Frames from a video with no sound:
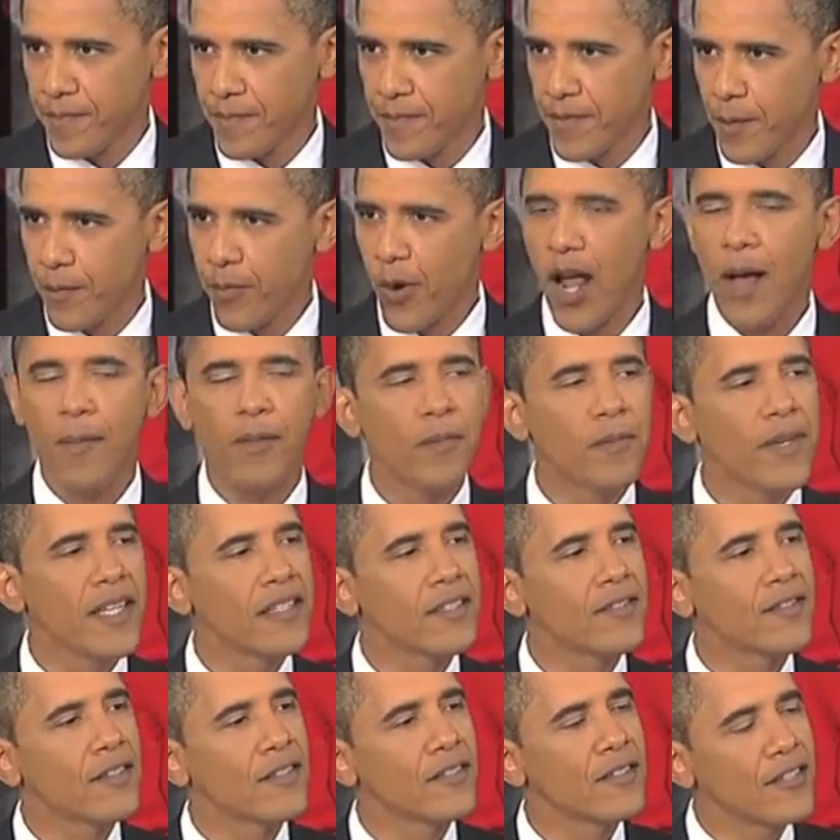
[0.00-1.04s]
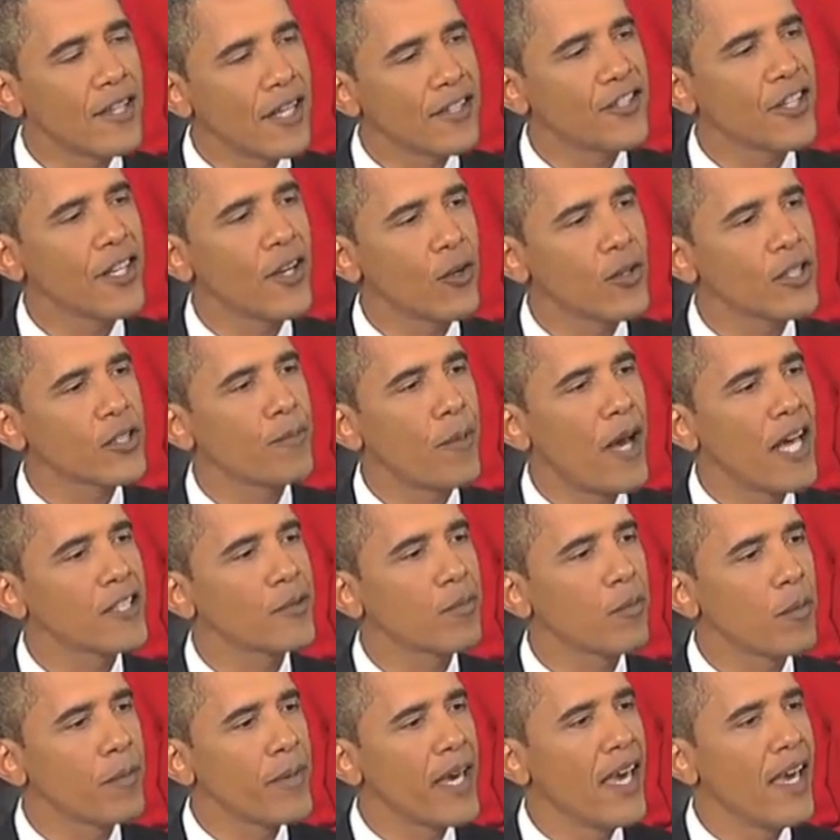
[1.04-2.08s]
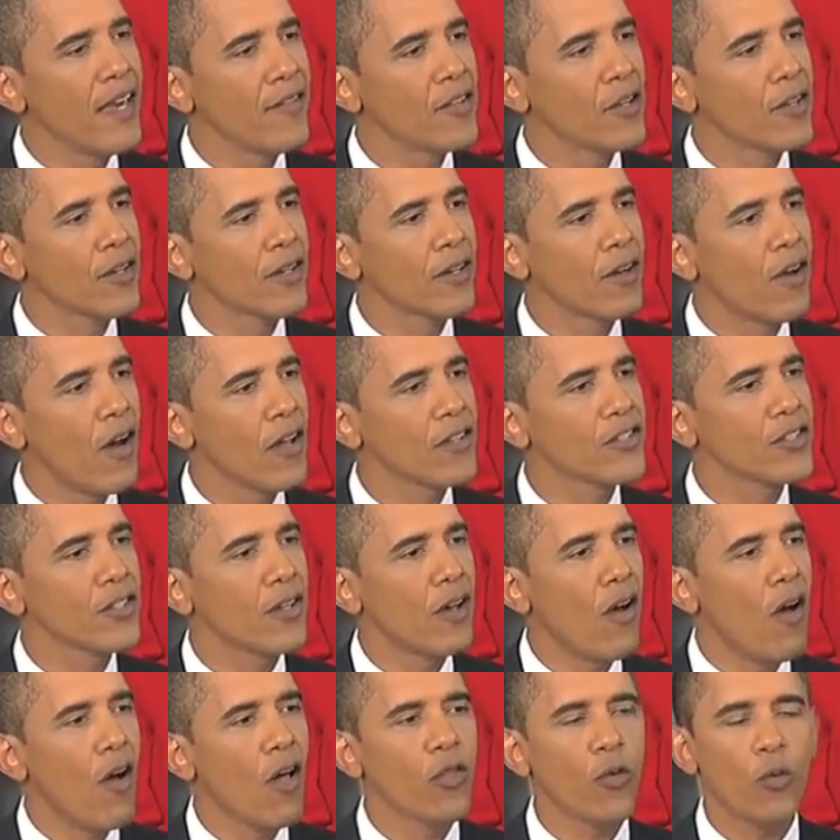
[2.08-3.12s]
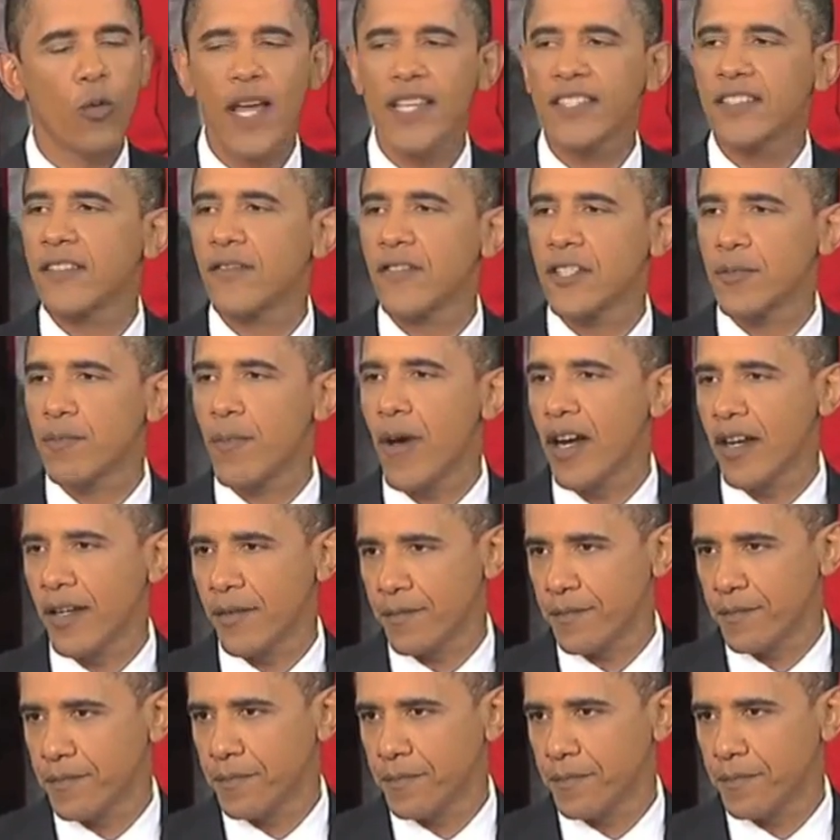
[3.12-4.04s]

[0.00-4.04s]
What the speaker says: The problem is, such irresponsible behavior costs all the rest of us money.